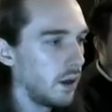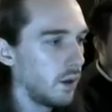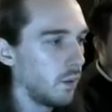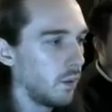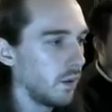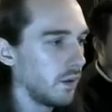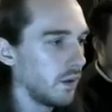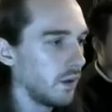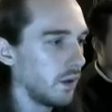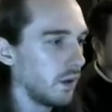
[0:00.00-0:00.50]

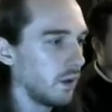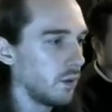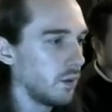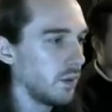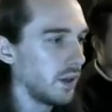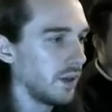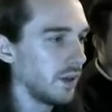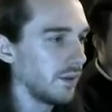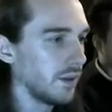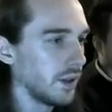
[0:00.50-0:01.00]
little
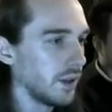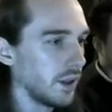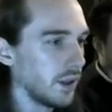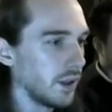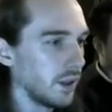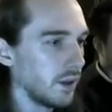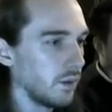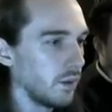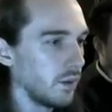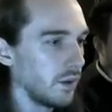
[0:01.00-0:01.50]
bit of
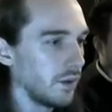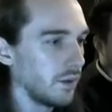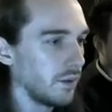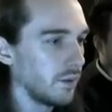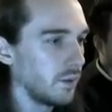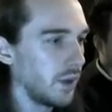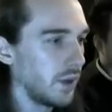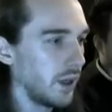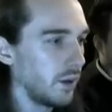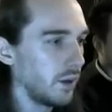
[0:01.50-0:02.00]
with
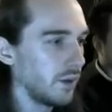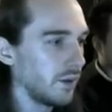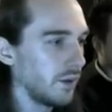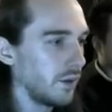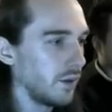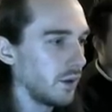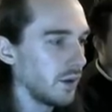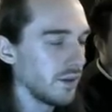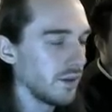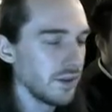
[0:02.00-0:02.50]
playing with a
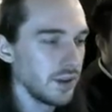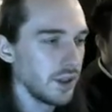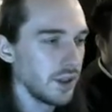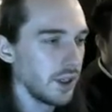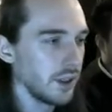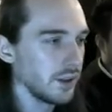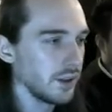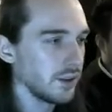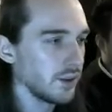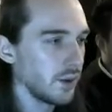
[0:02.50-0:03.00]
few different
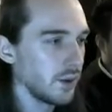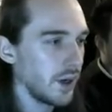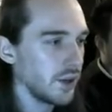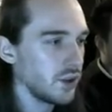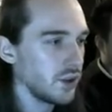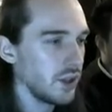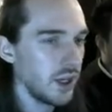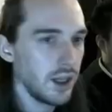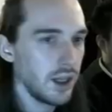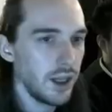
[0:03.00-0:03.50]
things. So
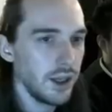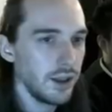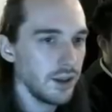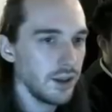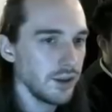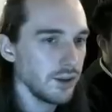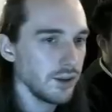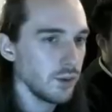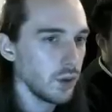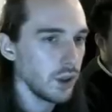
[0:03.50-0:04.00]
actually I like
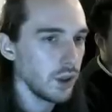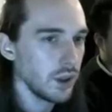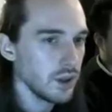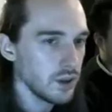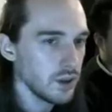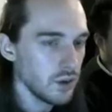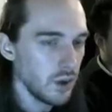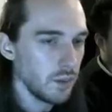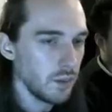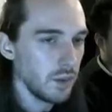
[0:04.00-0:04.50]
this one,
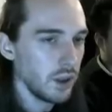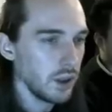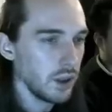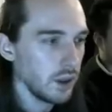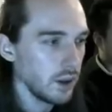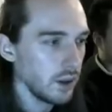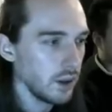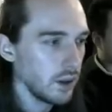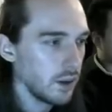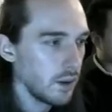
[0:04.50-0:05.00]
so I'm
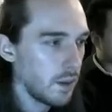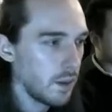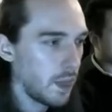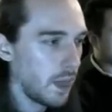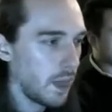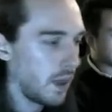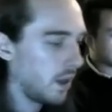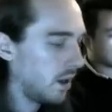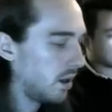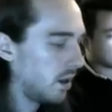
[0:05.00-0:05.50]
gonna
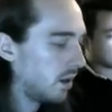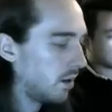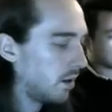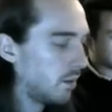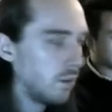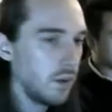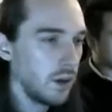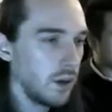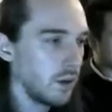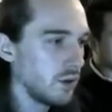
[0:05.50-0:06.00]

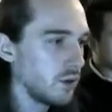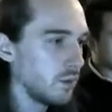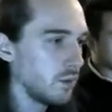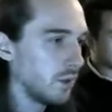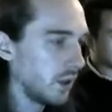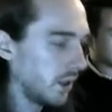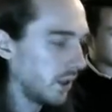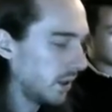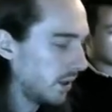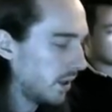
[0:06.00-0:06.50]

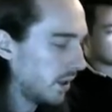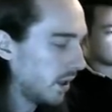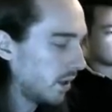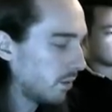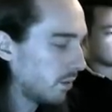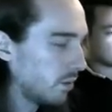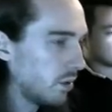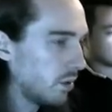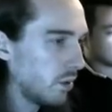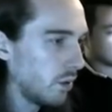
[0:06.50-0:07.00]
duplicate that
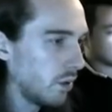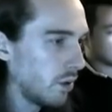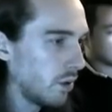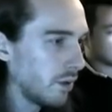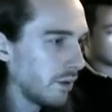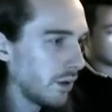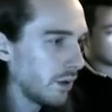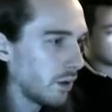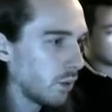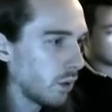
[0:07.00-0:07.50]
and pull it
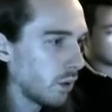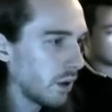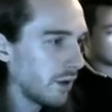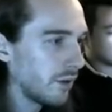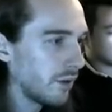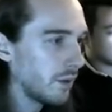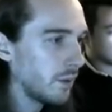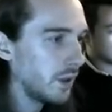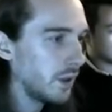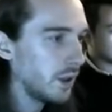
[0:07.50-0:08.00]
over and work
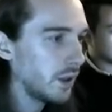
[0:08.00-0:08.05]
from it.